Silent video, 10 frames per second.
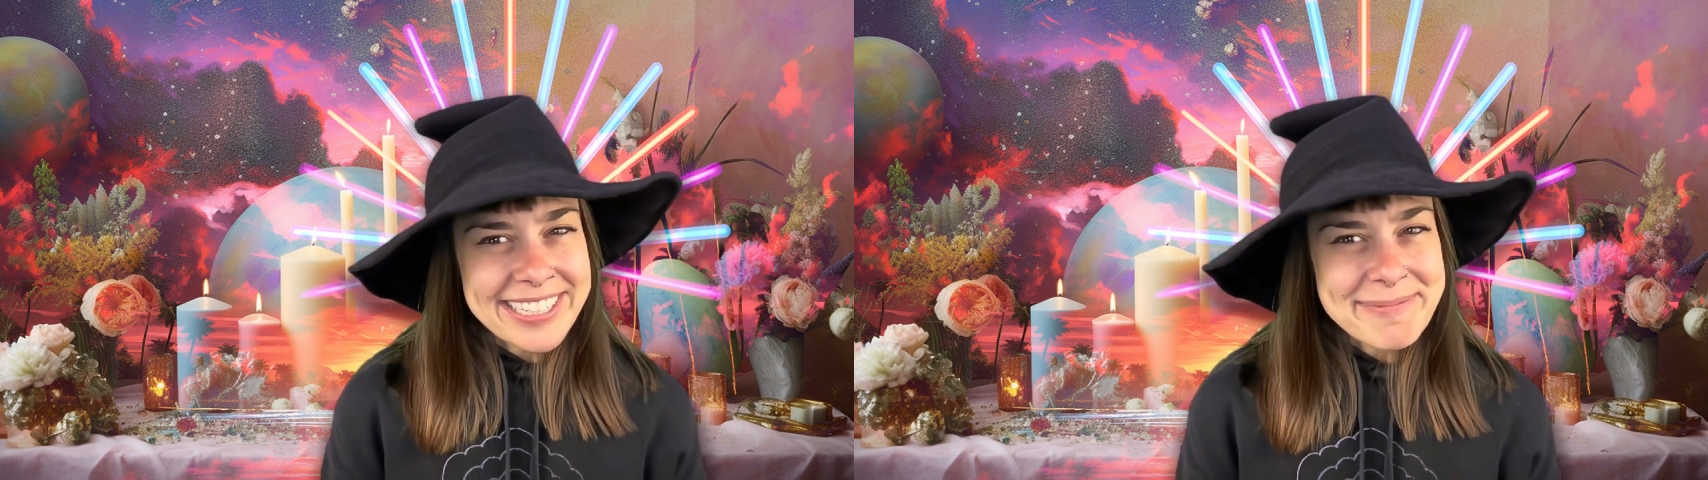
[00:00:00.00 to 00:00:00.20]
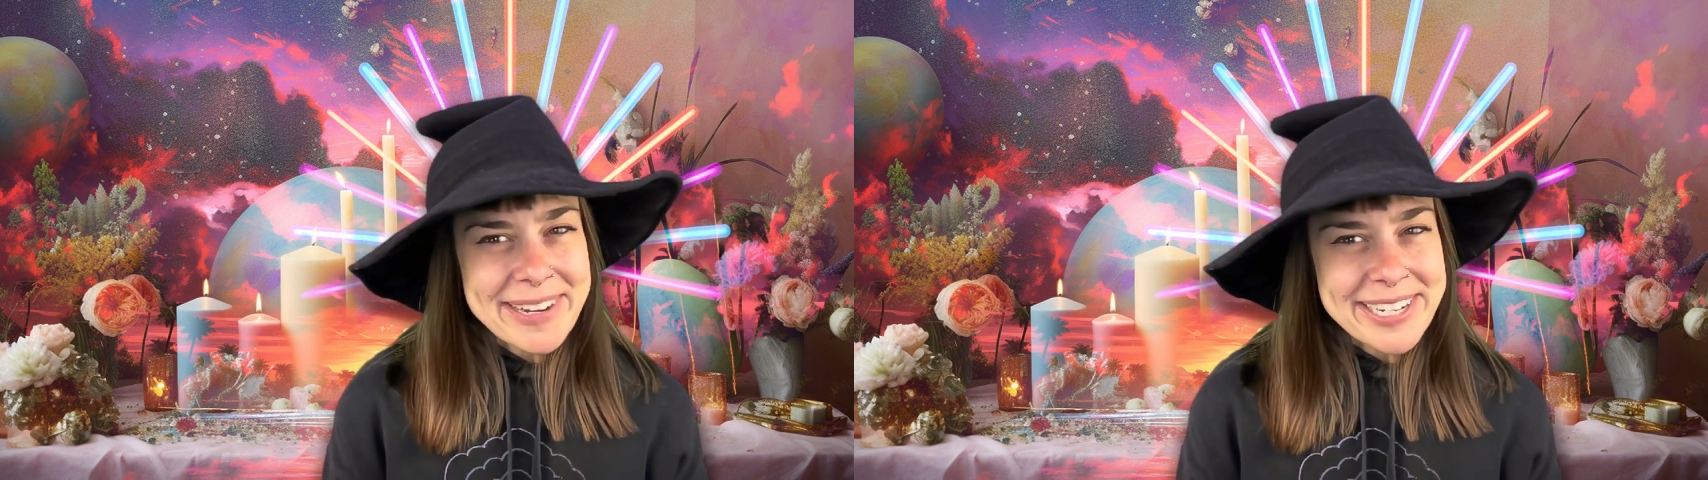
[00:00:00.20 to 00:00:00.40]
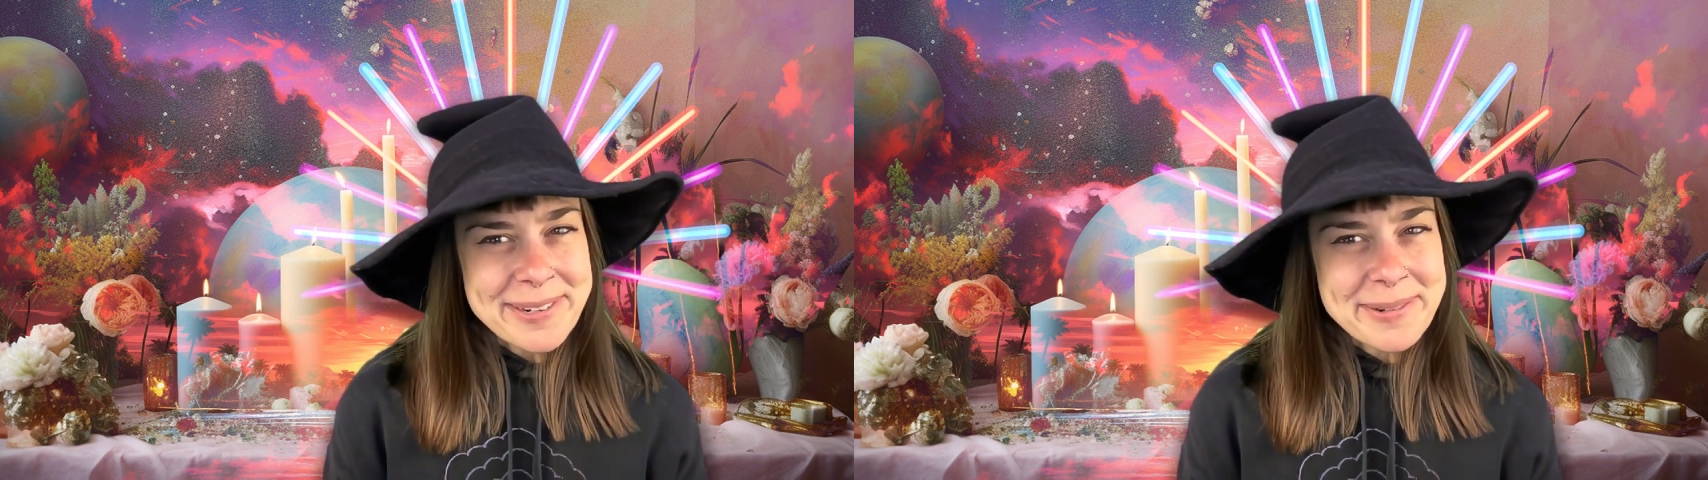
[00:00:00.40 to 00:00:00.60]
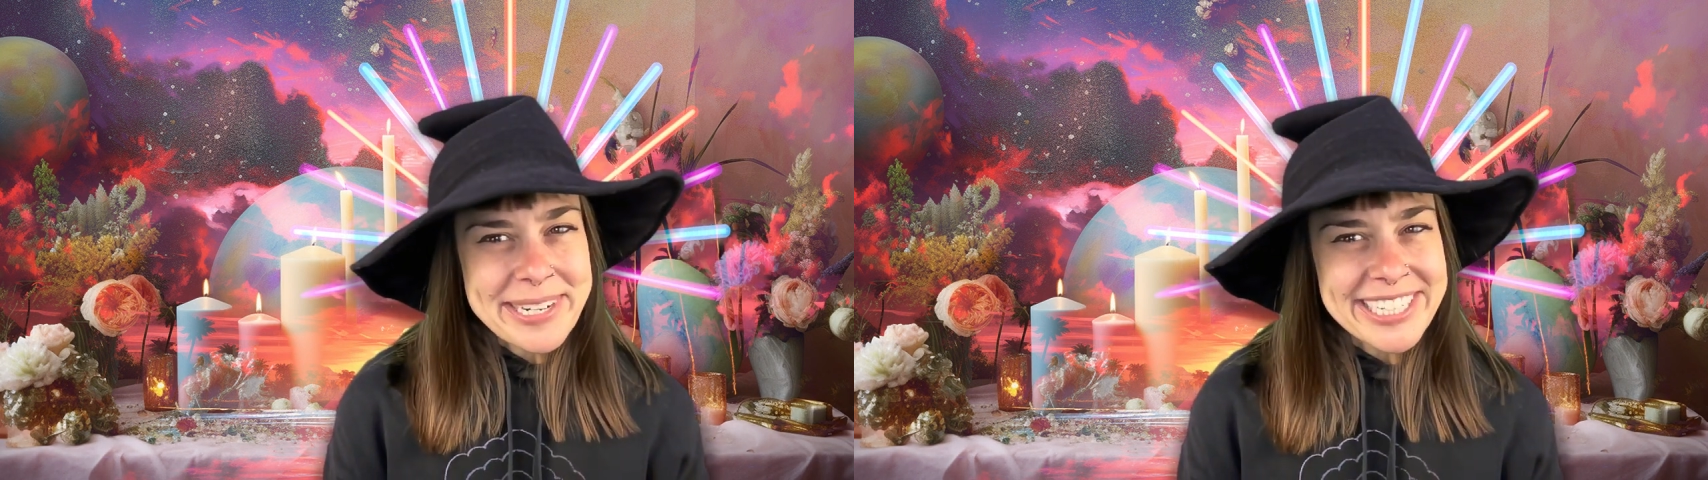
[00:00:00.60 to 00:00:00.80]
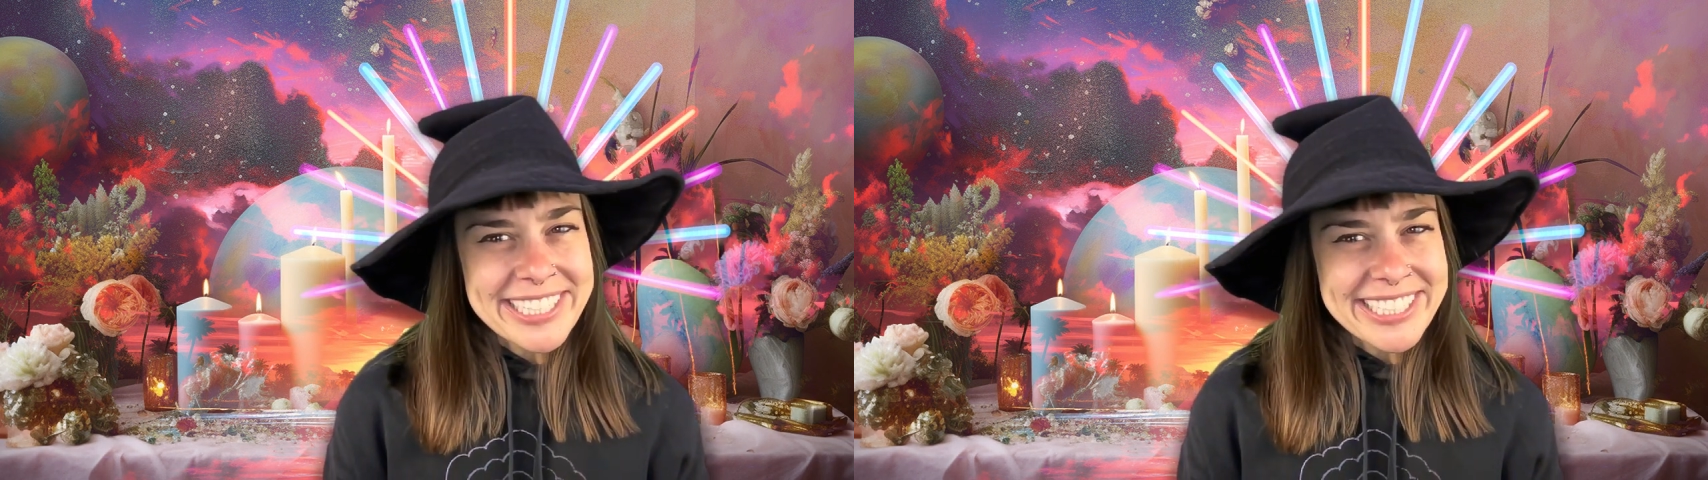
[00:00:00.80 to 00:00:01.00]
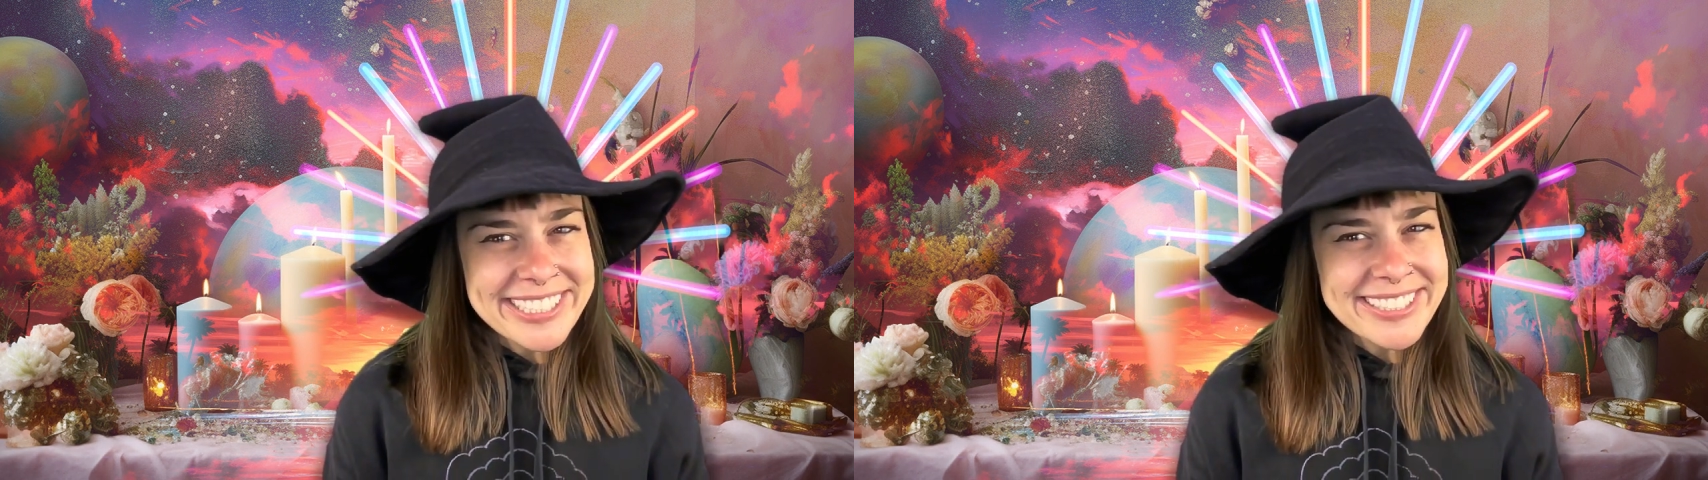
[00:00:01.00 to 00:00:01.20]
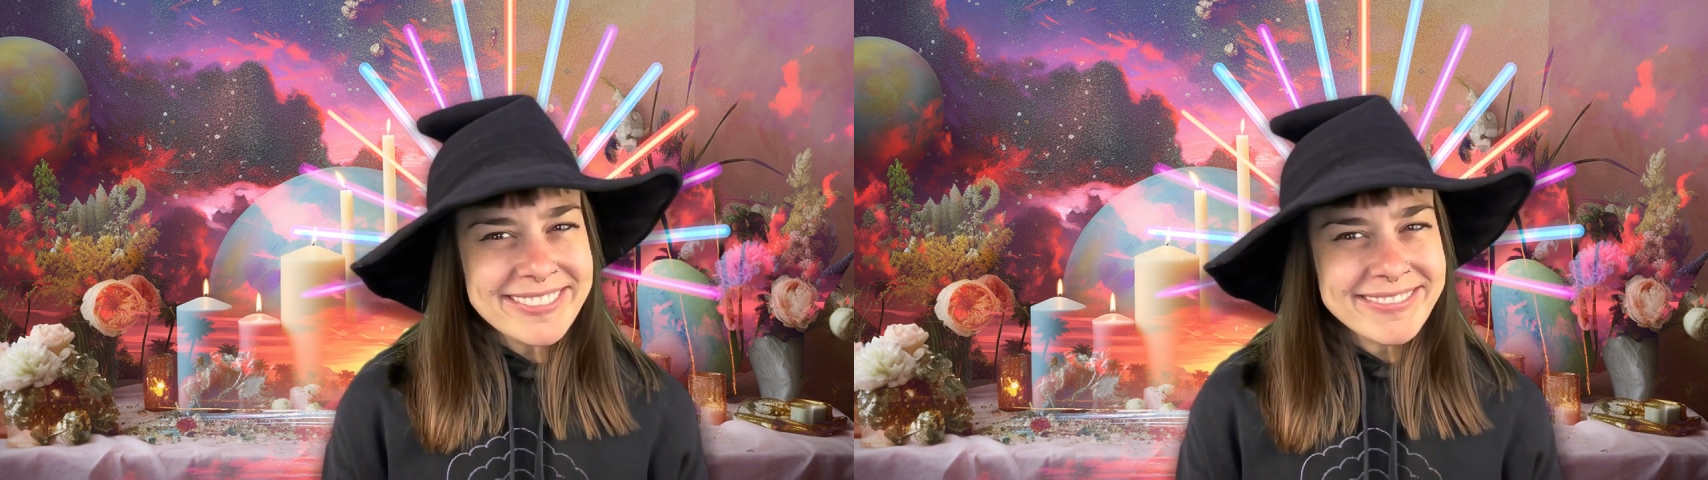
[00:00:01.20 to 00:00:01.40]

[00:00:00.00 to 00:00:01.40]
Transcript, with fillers: am I aware?